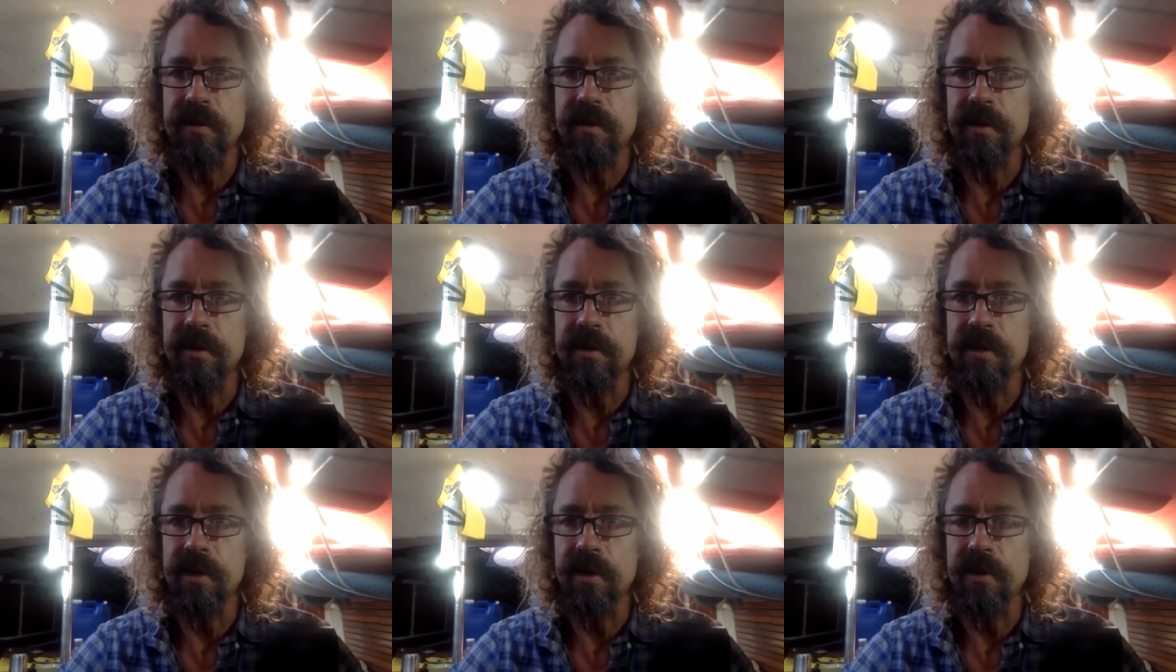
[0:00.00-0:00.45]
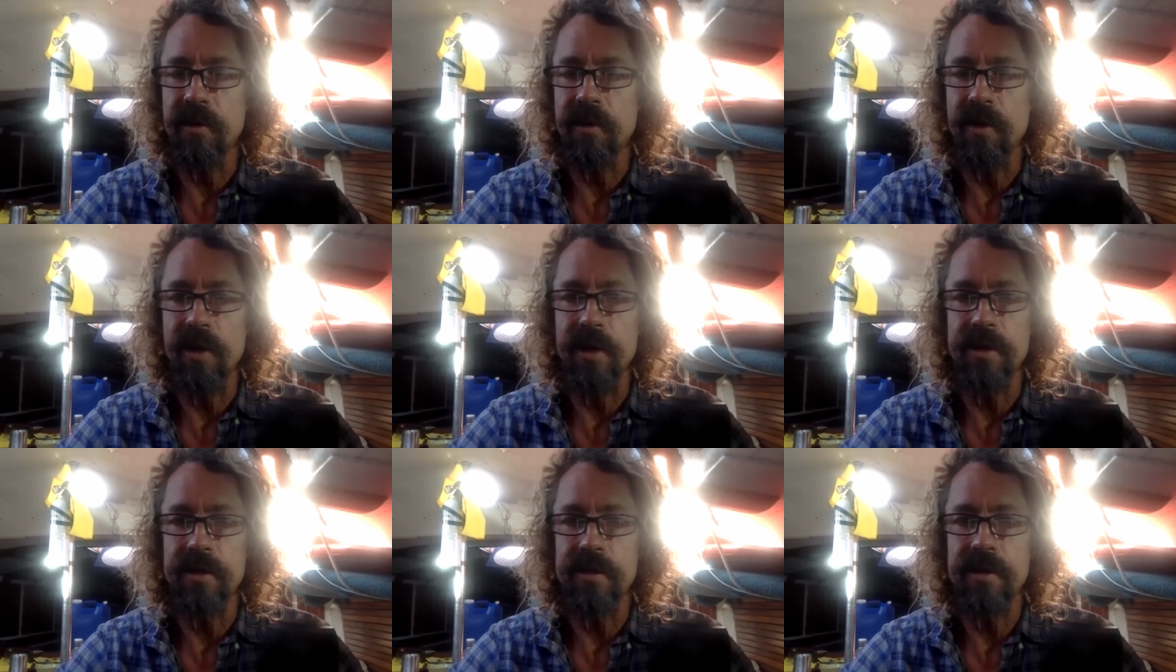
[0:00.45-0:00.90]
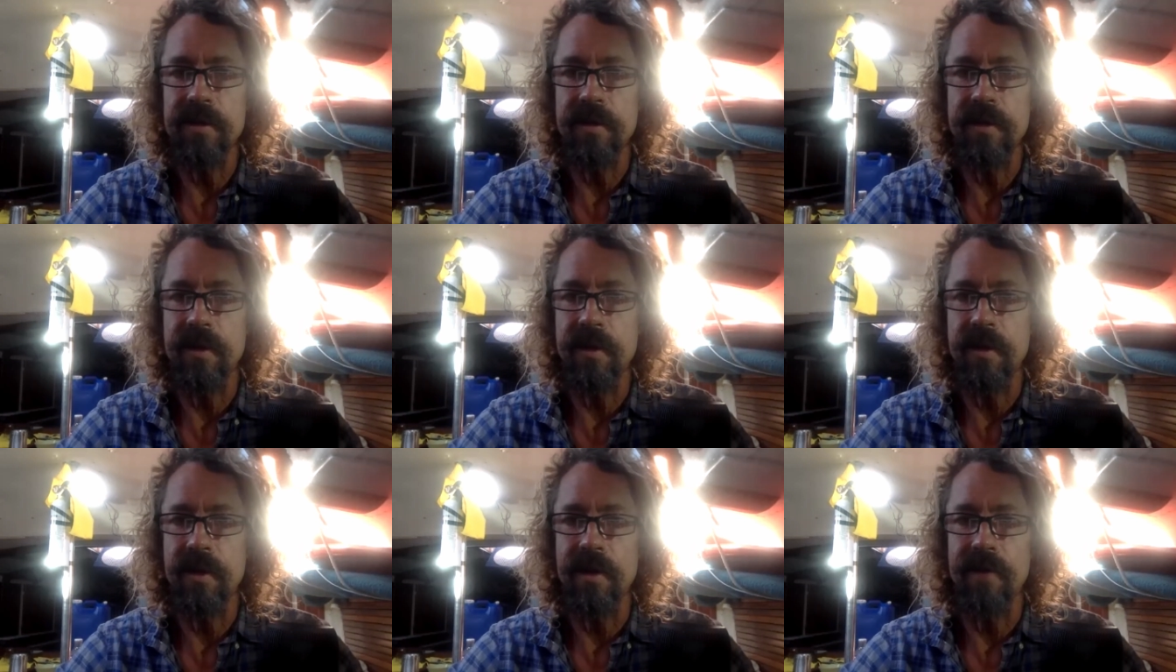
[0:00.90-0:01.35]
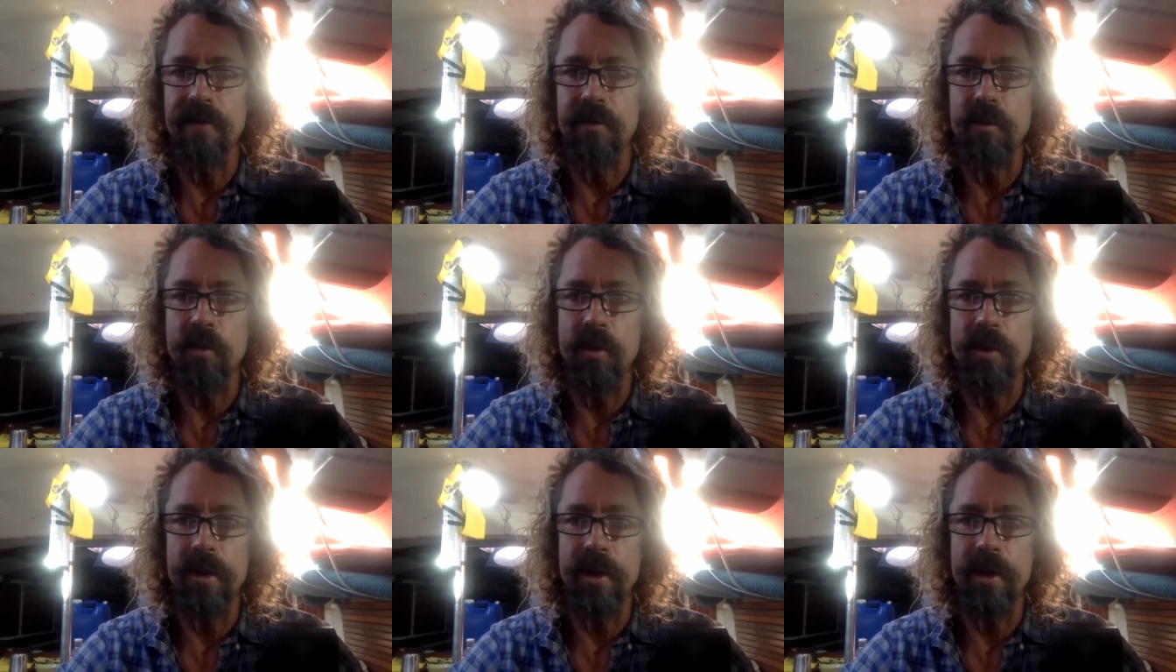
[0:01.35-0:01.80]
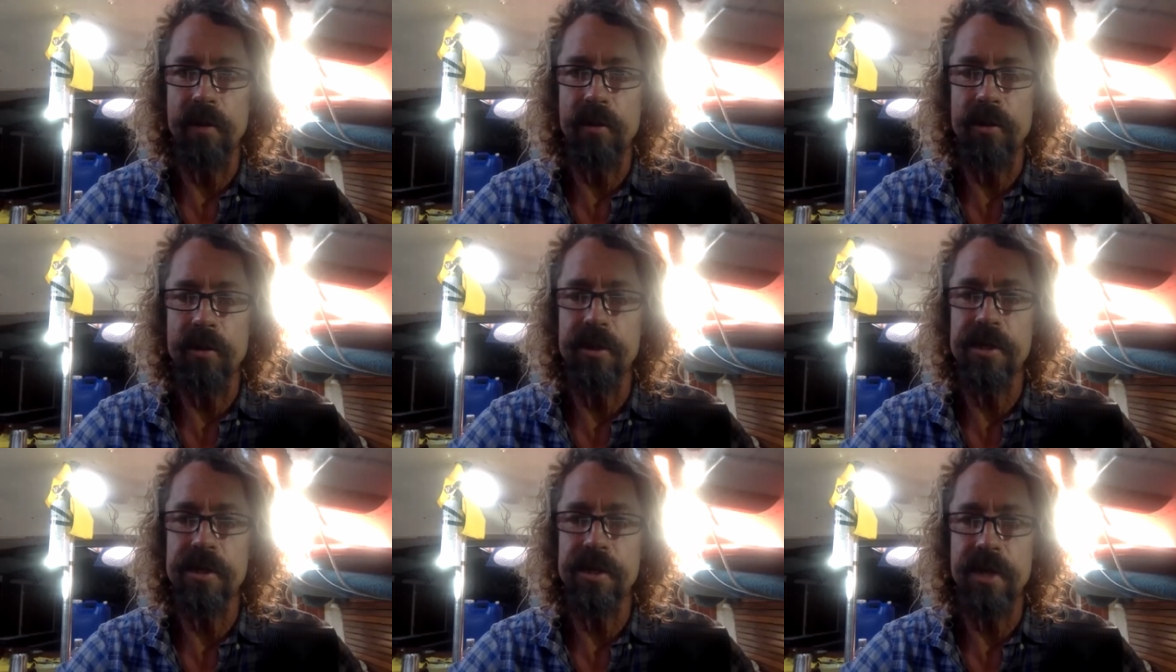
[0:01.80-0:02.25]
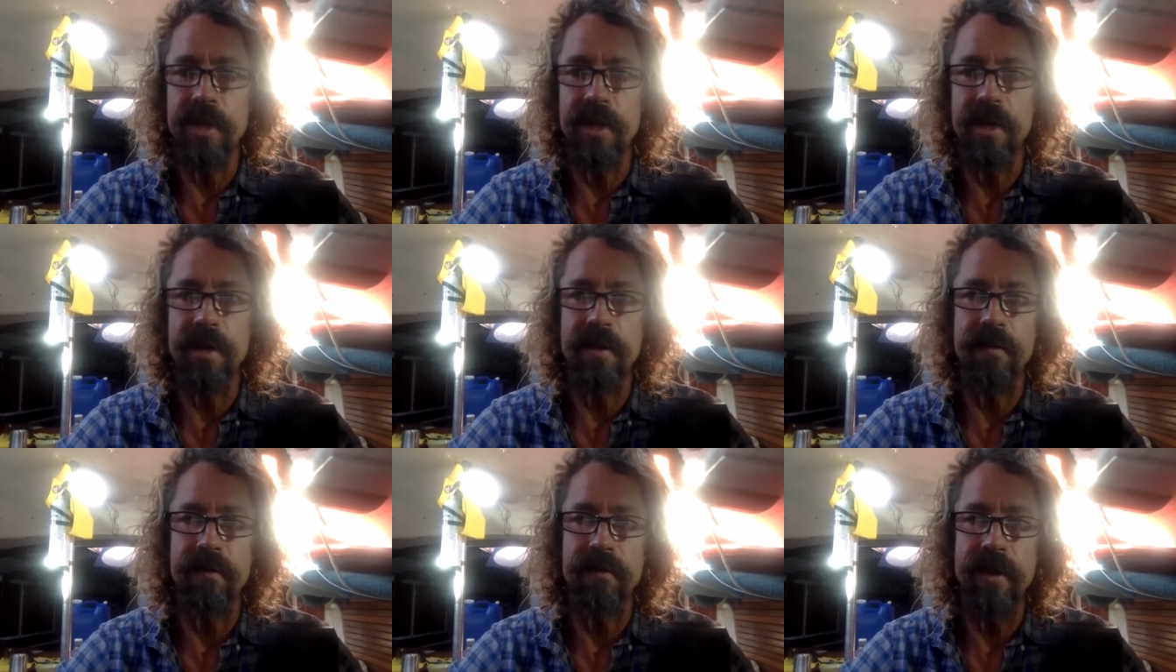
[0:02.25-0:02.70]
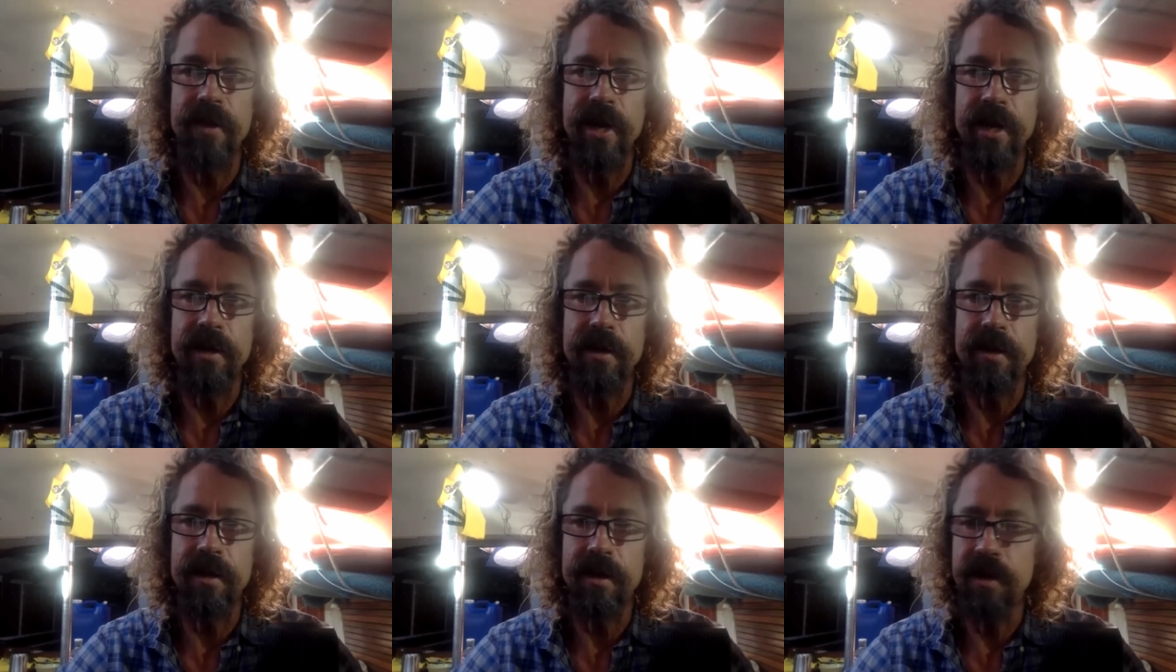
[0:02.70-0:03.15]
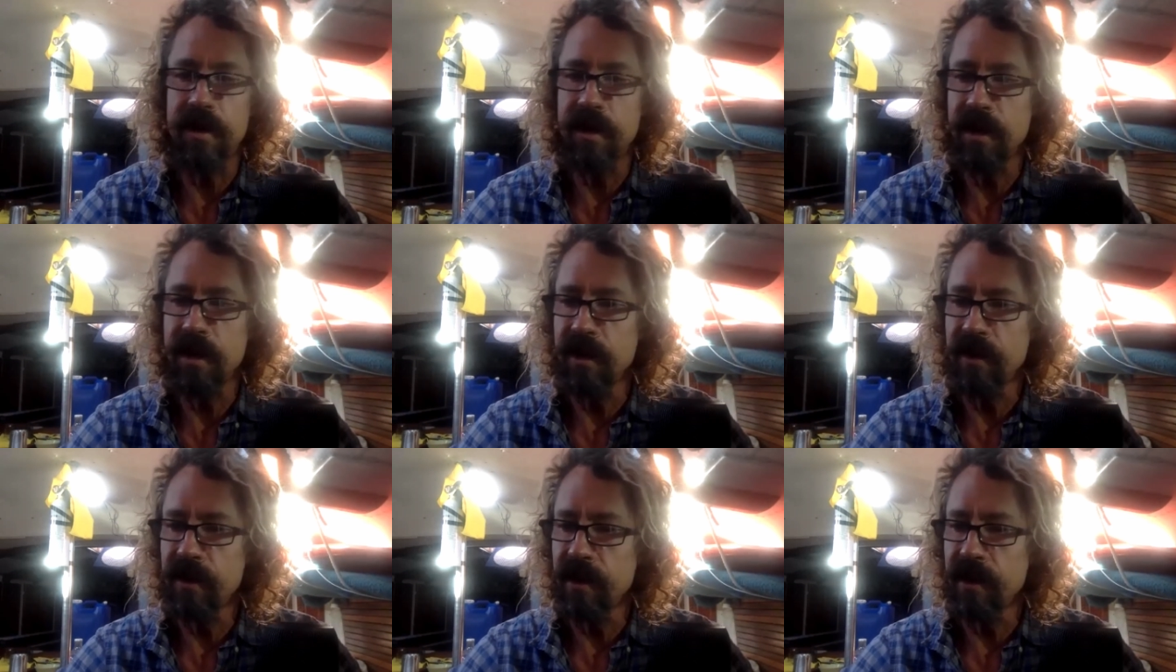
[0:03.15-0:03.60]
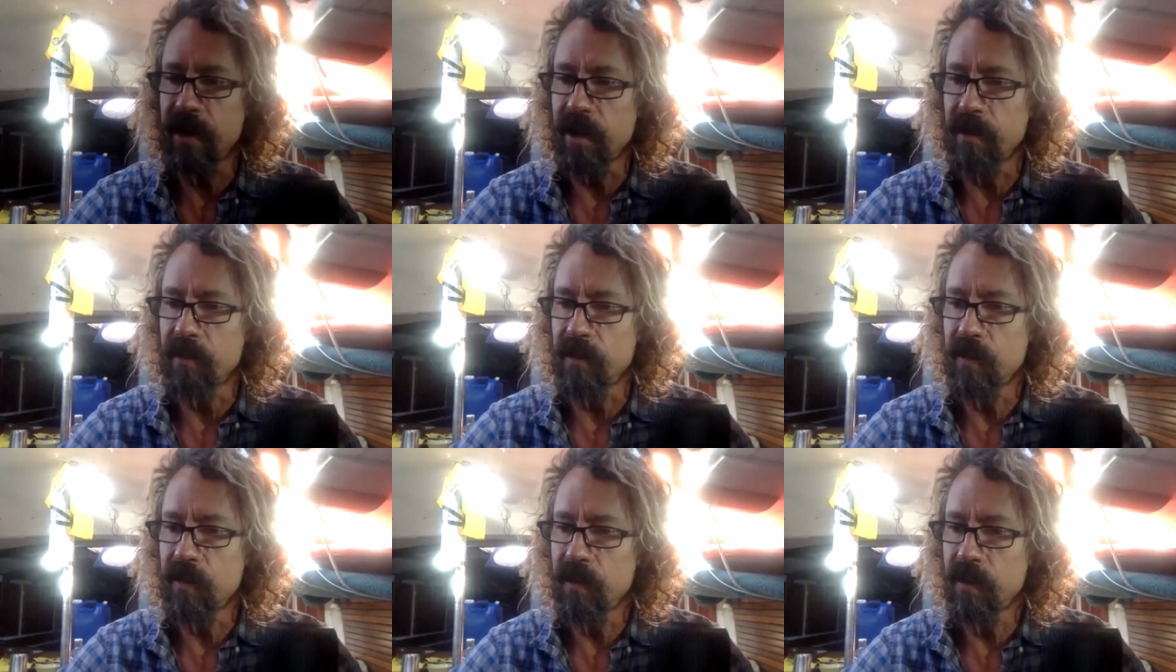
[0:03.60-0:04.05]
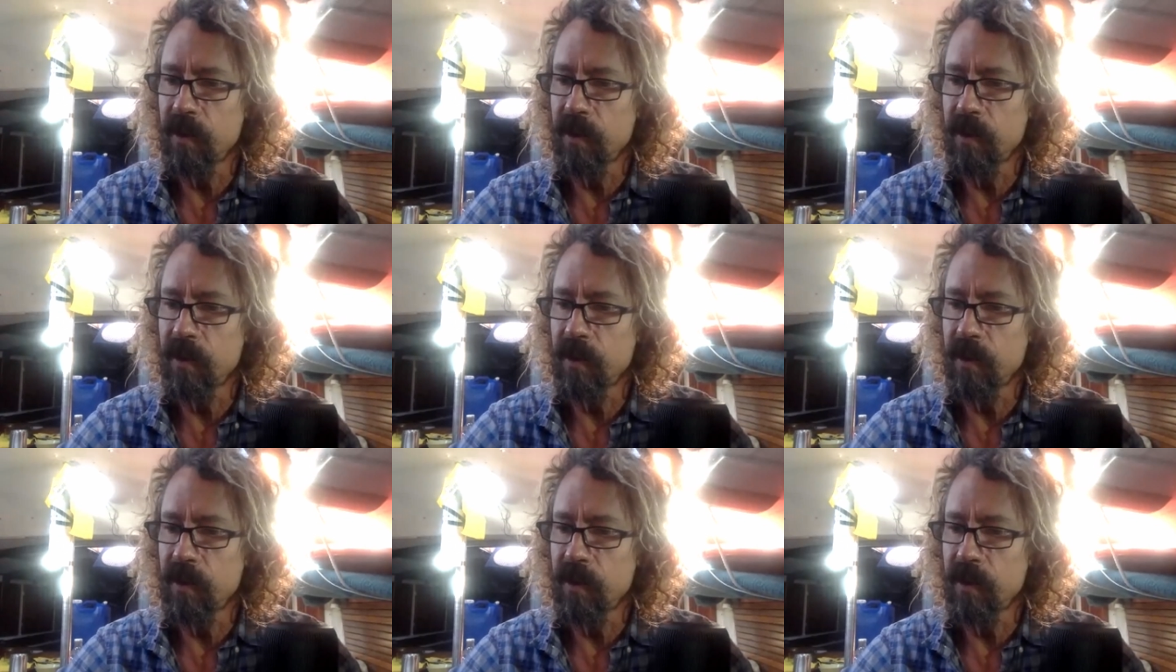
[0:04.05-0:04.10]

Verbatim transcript: the sunrise uh, every morning and appreciate the fact that that I'm um,